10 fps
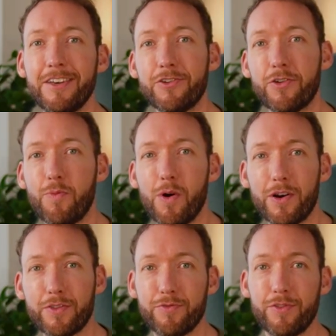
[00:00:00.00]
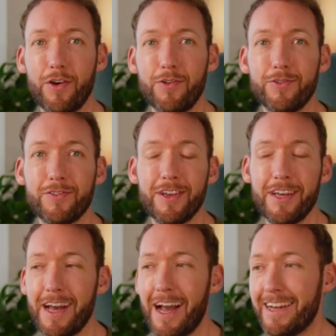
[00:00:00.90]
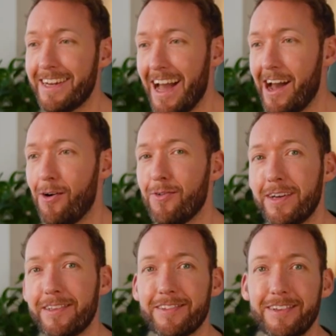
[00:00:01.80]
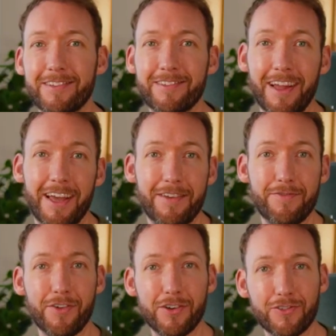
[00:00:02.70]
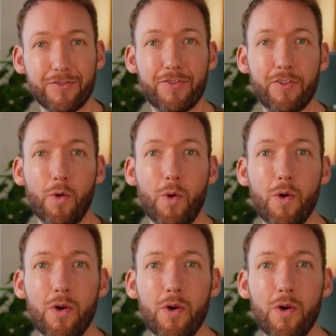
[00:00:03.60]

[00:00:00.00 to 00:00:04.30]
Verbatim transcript: You can work through those and now it's in a state, version four,